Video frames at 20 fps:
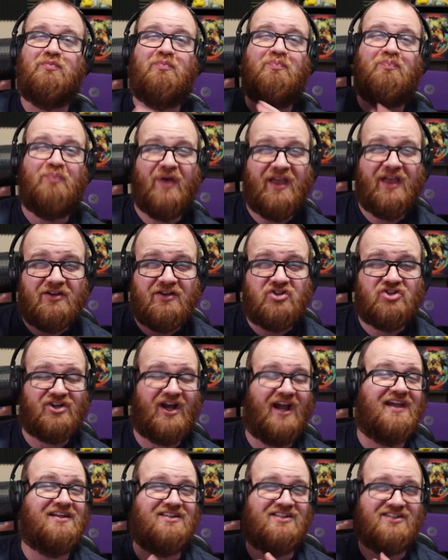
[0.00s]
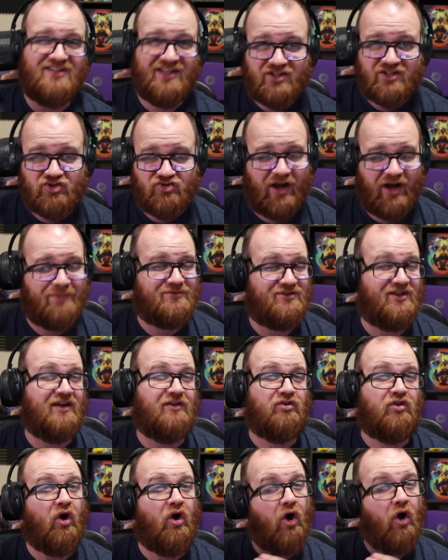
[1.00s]
big giant 6 drops
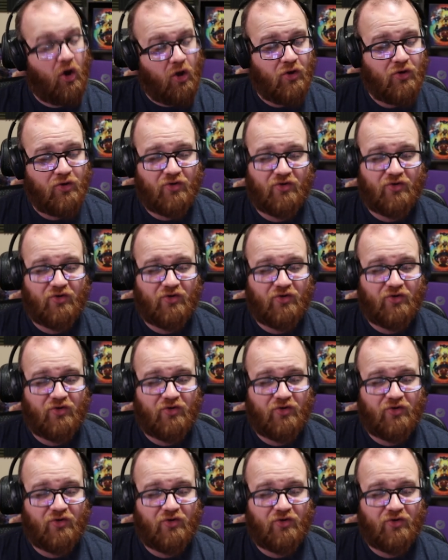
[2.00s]
like the Hulk,